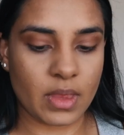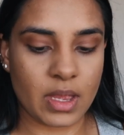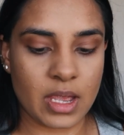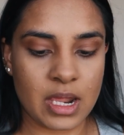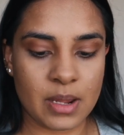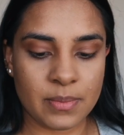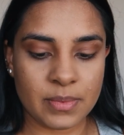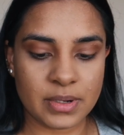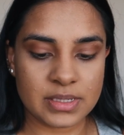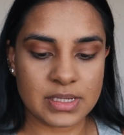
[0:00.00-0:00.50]
And
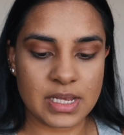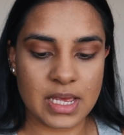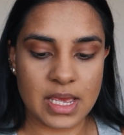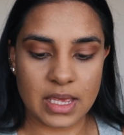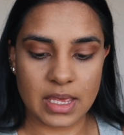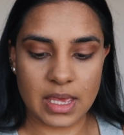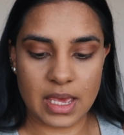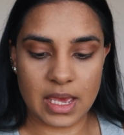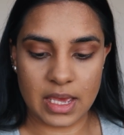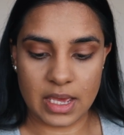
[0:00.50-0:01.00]
I'm gonna
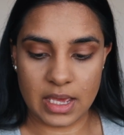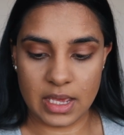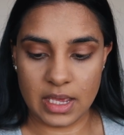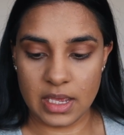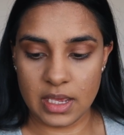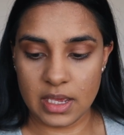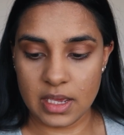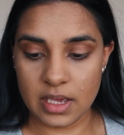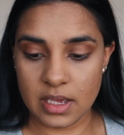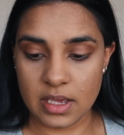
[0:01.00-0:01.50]
take
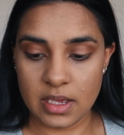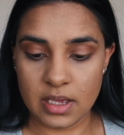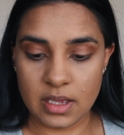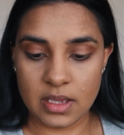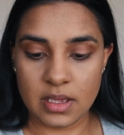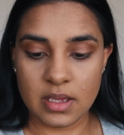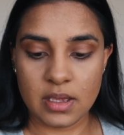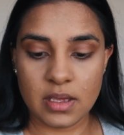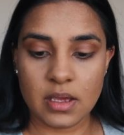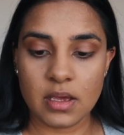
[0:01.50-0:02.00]
a
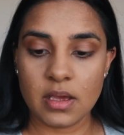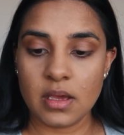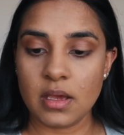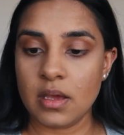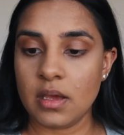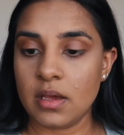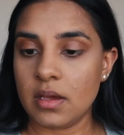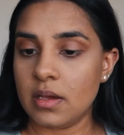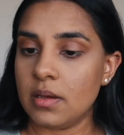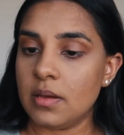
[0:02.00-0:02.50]

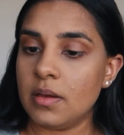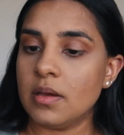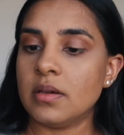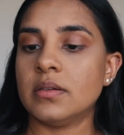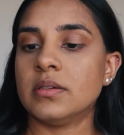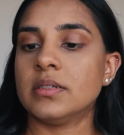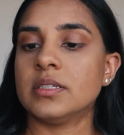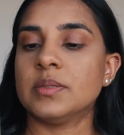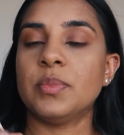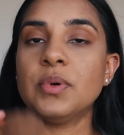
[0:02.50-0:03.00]

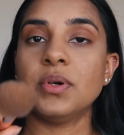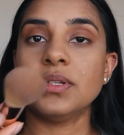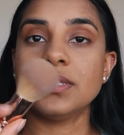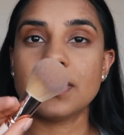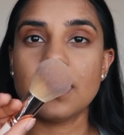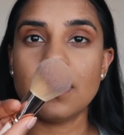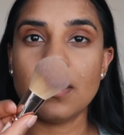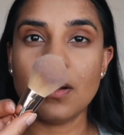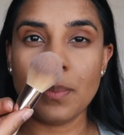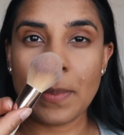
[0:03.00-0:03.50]
Sports
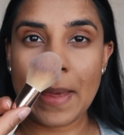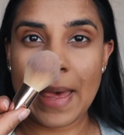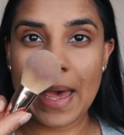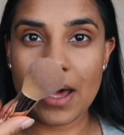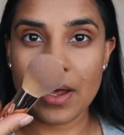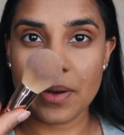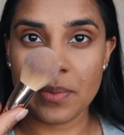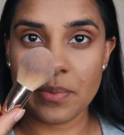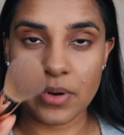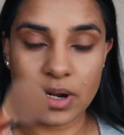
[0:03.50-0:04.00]
Girl
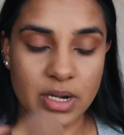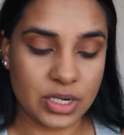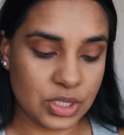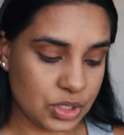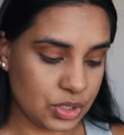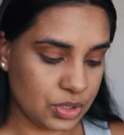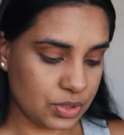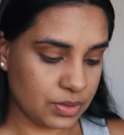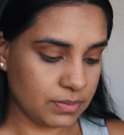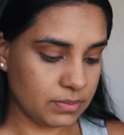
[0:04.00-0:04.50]
powder
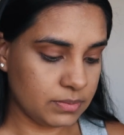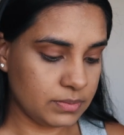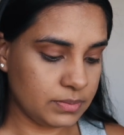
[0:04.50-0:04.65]
brush